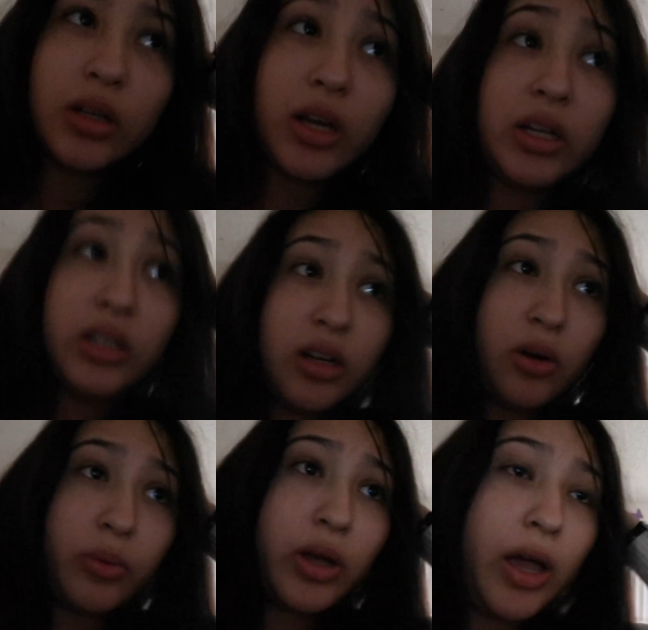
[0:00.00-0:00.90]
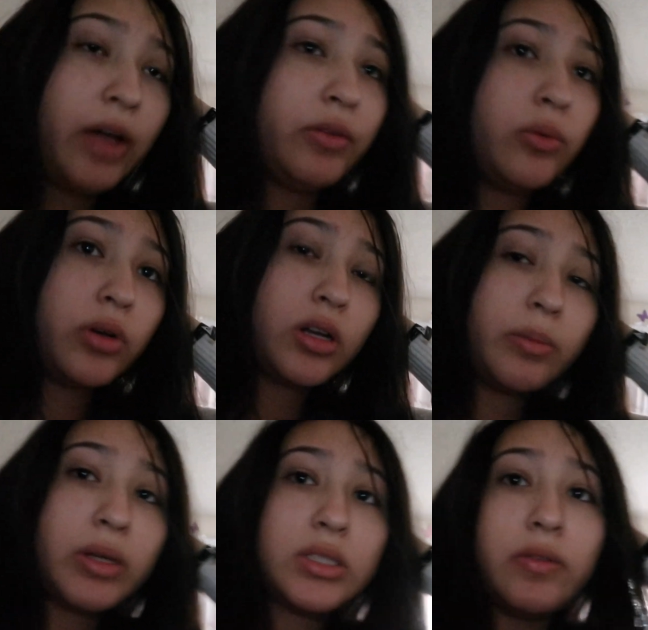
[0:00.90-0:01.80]
I did not I haven't woken
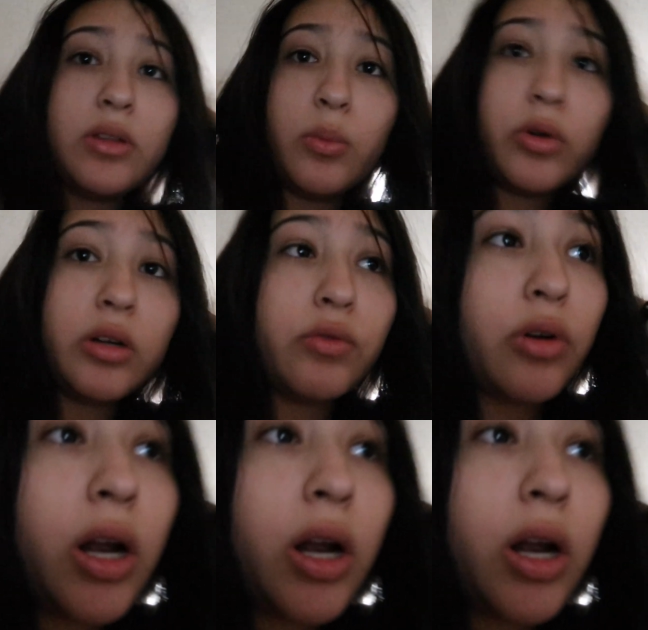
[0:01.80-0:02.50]
up at 7 in the morning for